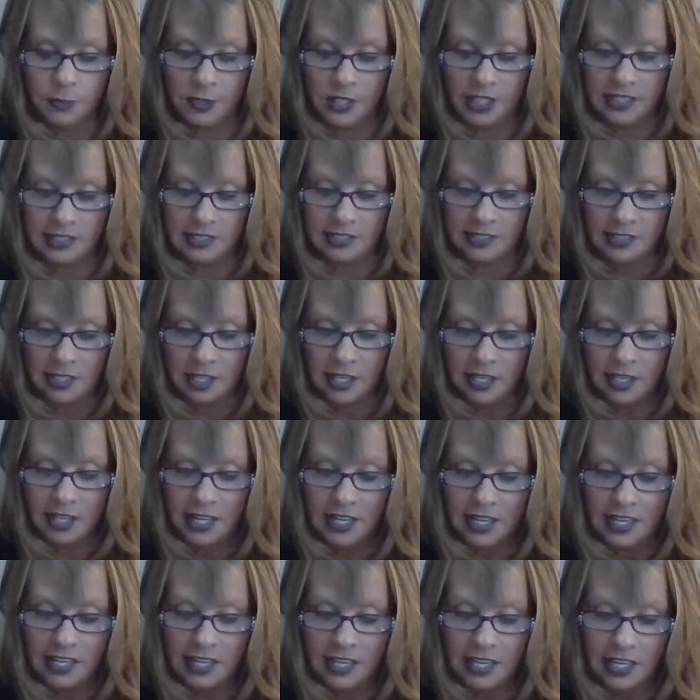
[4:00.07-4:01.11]
place
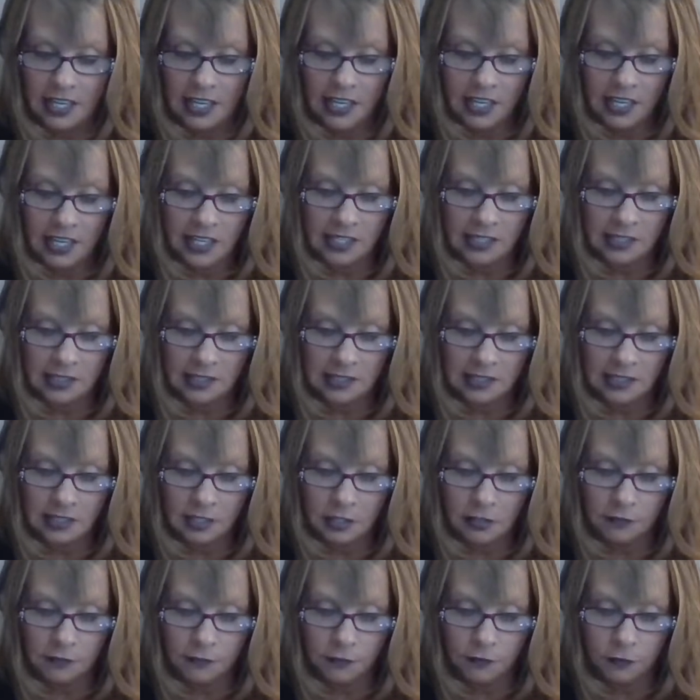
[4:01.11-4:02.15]
is
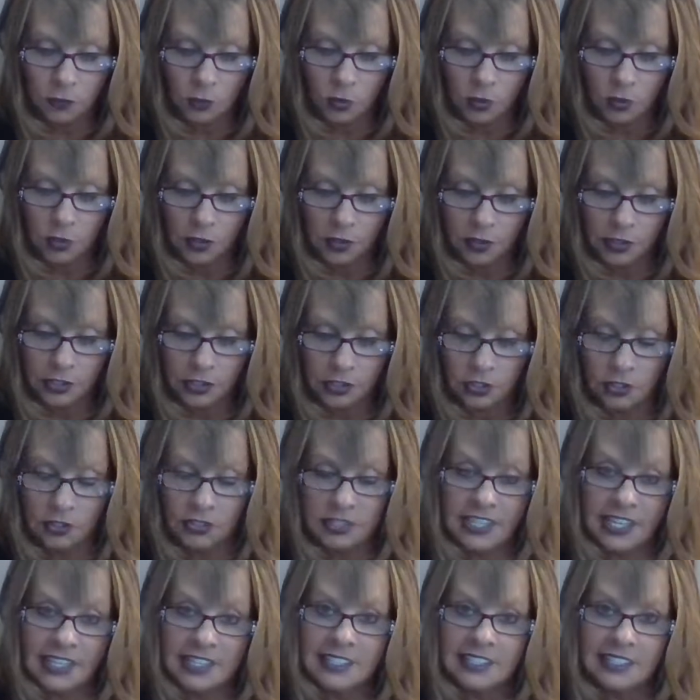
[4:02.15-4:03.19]
for your
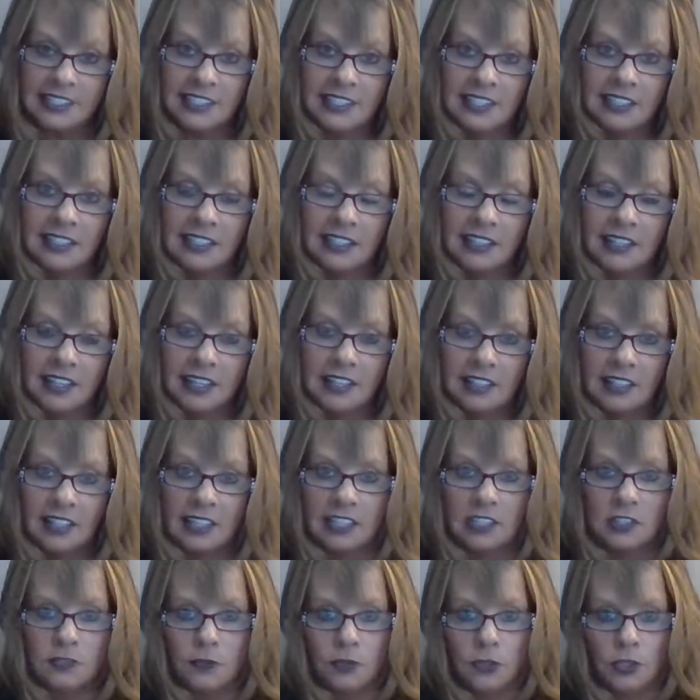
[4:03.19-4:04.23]
destiny, like
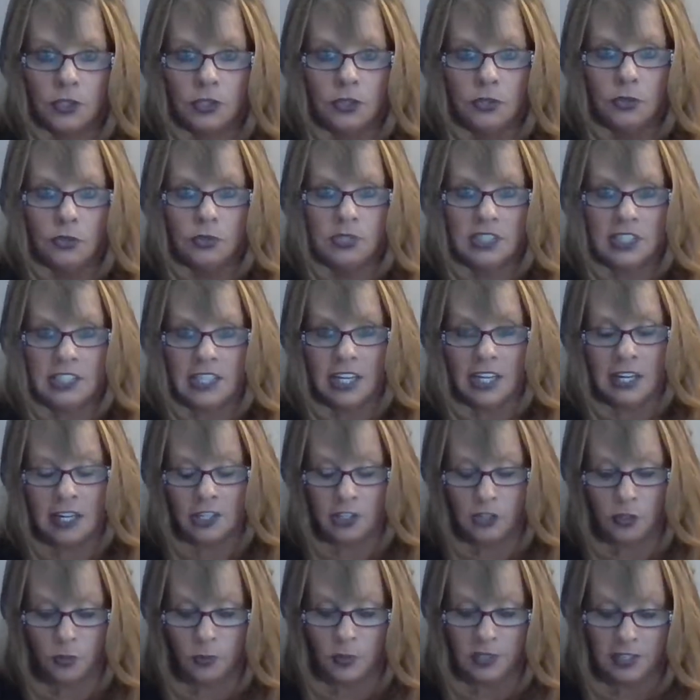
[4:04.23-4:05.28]
is for you to get on
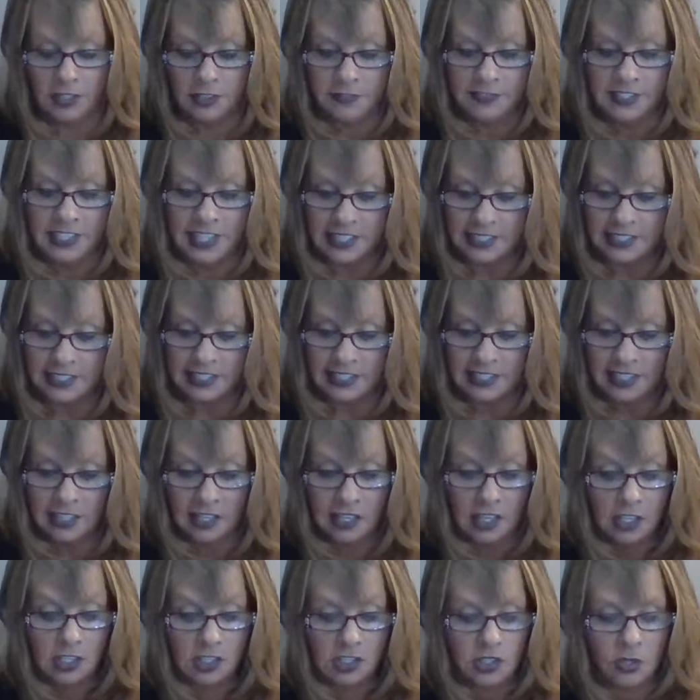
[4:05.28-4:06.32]
your wheel of destiny.
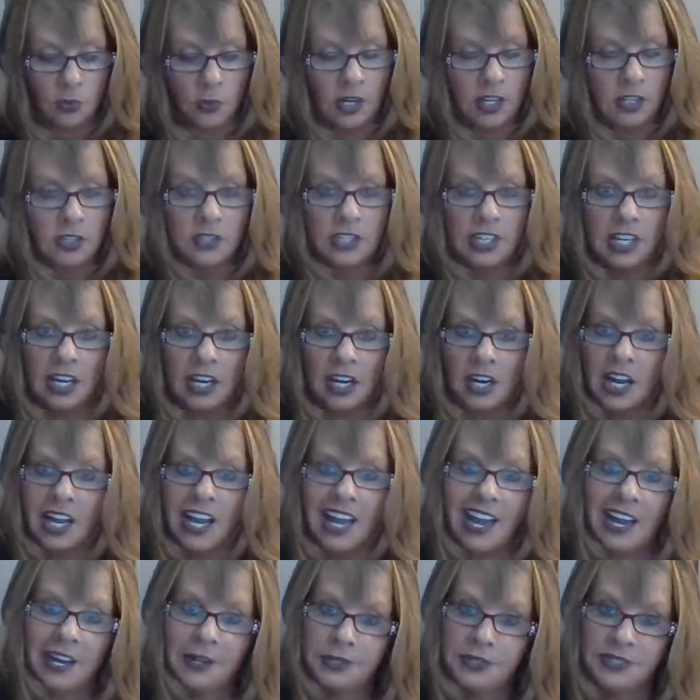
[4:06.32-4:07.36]
So I don't care
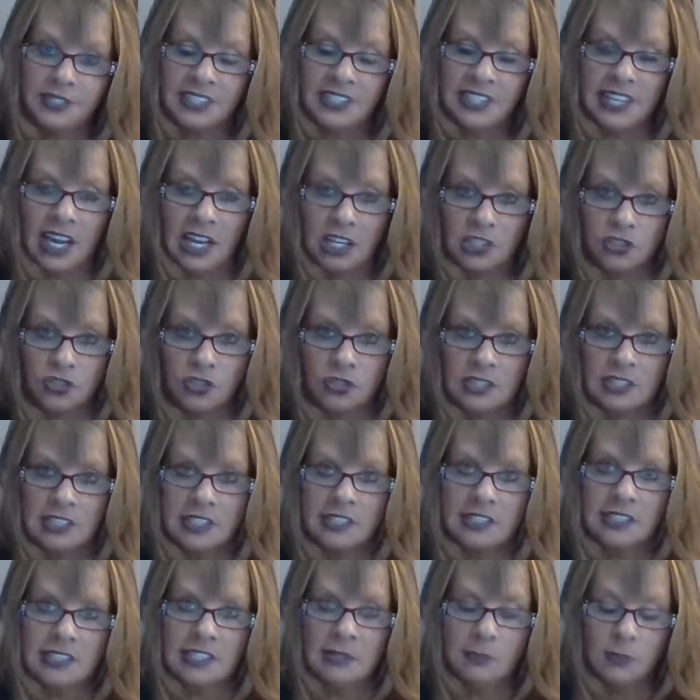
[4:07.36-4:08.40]
how disastrous it
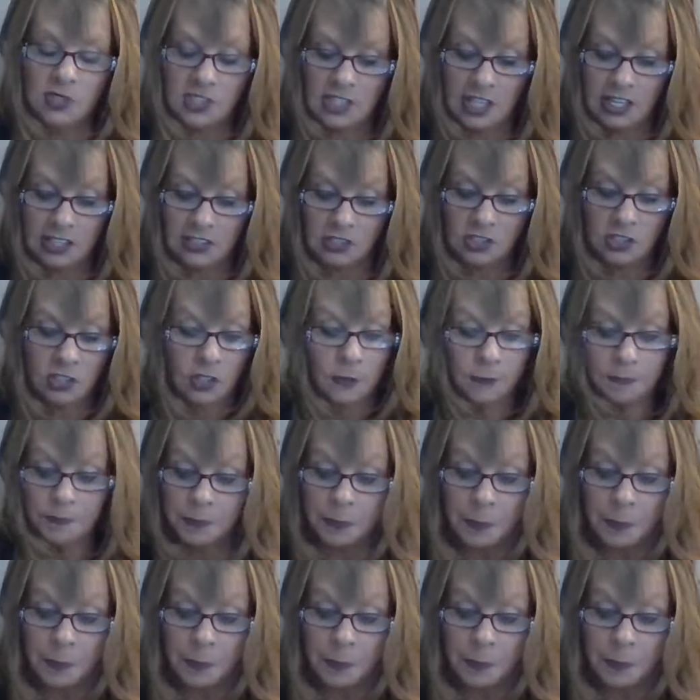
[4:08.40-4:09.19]
seems, Cancer,